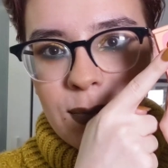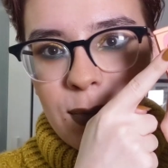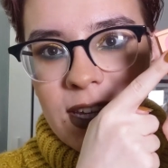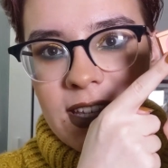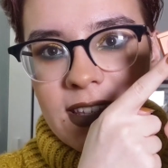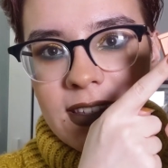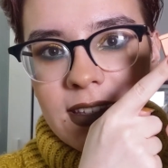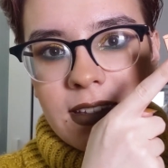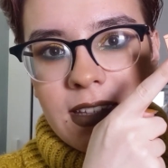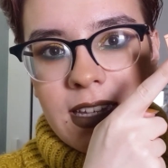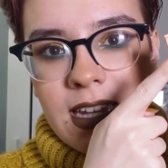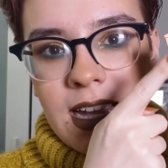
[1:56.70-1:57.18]

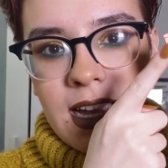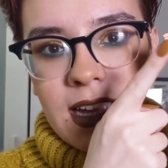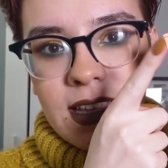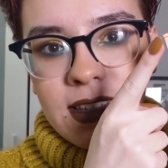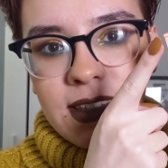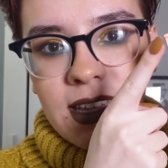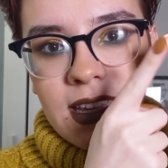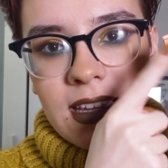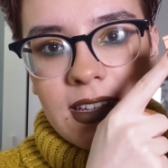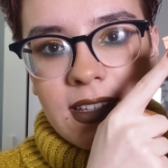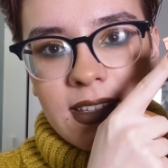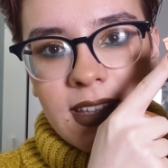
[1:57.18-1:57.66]
basically
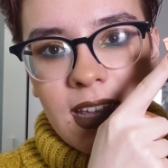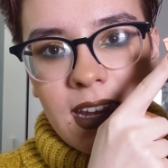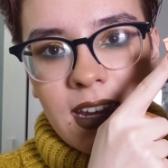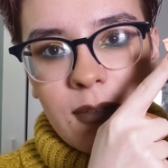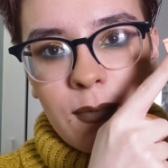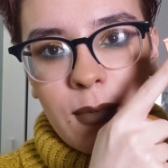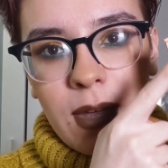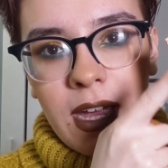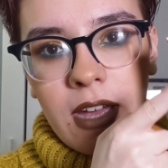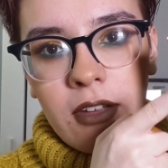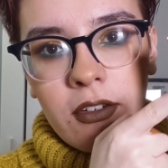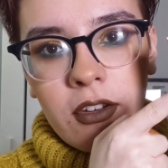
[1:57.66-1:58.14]
has a
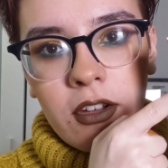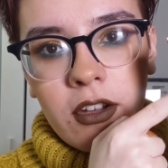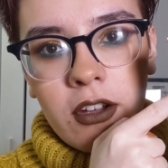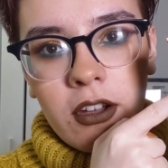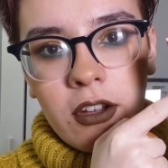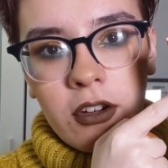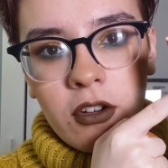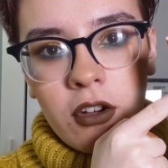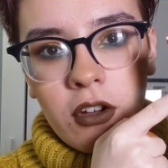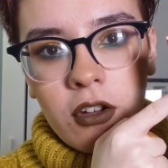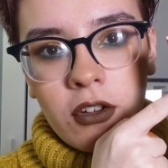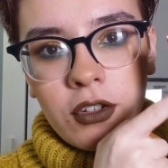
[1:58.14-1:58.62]
setting powder,
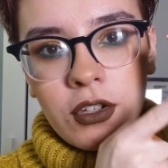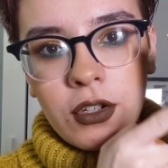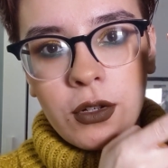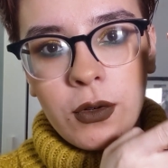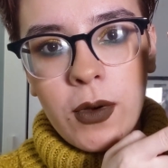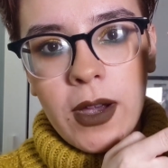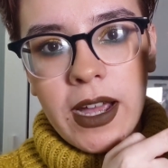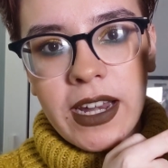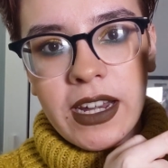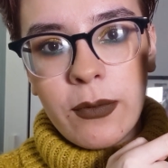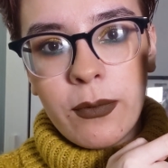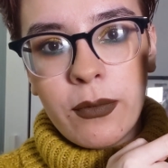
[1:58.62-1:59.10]
a
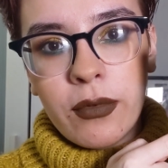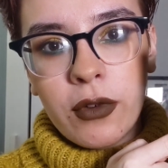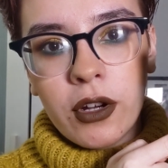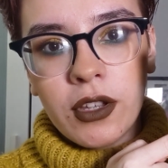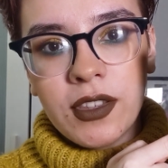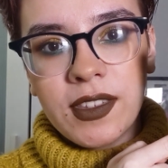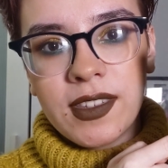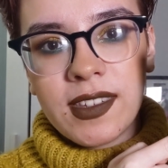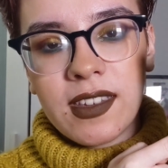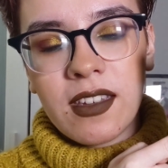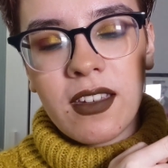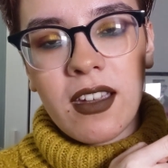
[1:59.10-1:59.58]
contour, and a
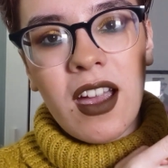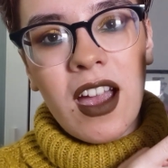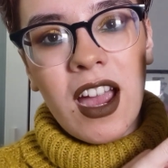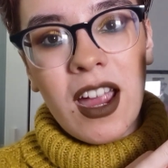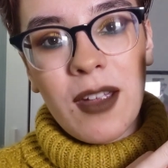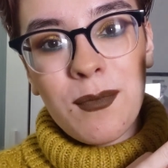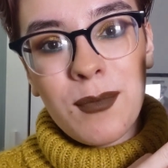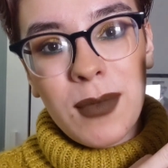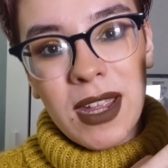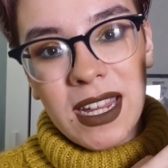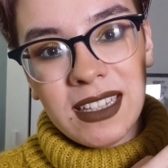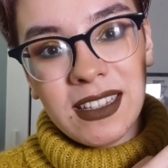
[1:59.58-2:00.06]
bronzer.
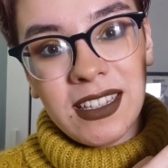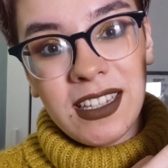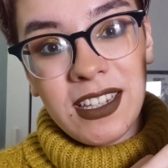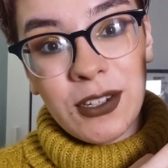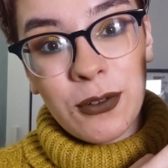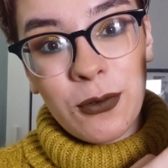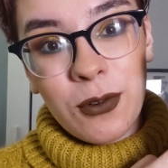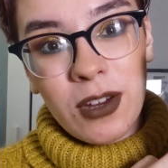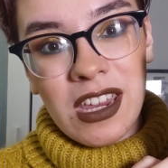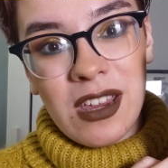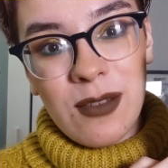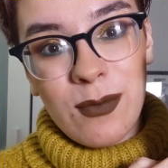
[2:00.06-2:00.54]
I'm mainly
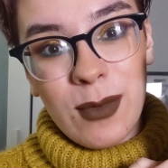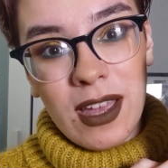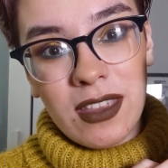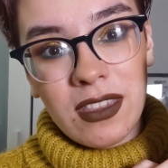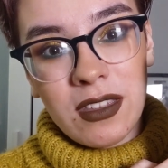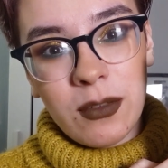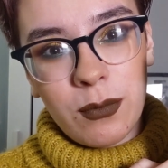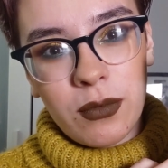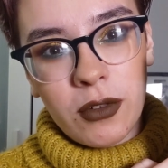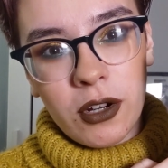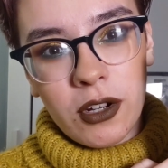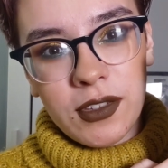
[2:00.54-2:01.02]
talking
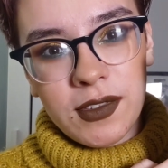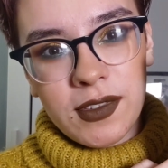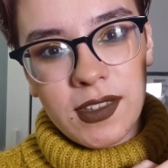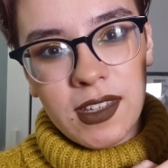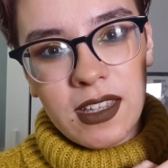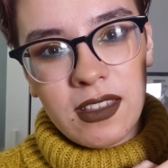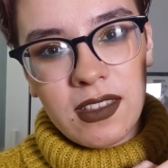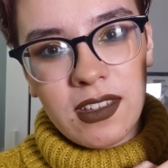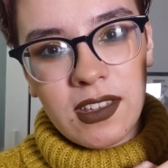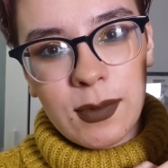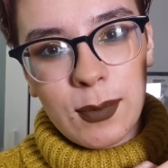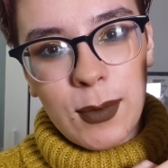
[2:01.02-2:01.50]
about the
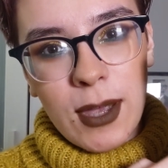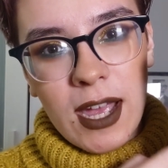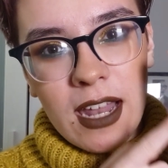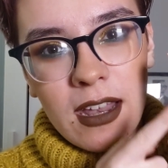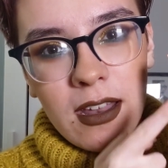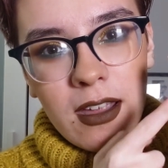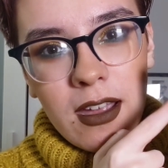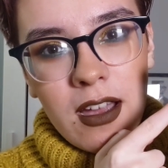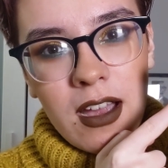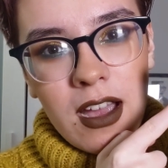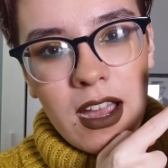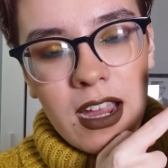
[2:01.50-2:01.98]
bronzer in this
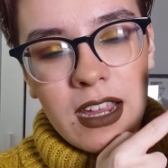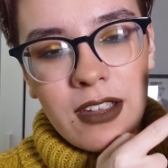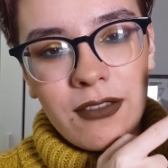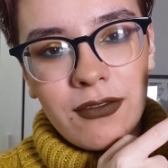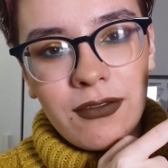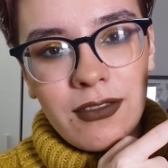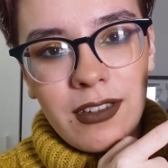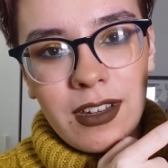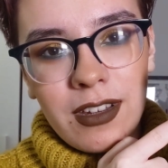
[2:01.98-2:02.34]
palette. I have